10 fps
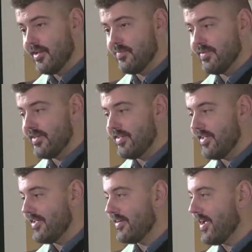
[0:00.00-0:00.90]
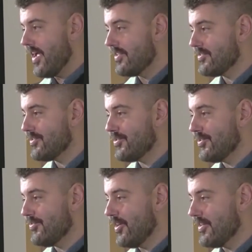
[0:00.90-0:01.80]
be in God's
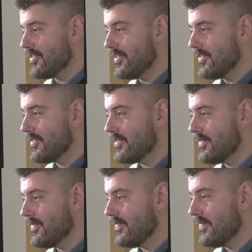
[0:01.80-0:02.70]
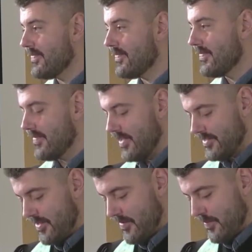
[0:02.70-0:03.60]
good graces, it's
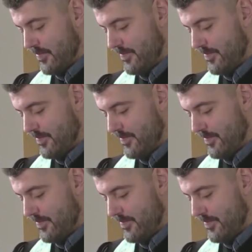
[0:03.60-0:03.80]
him.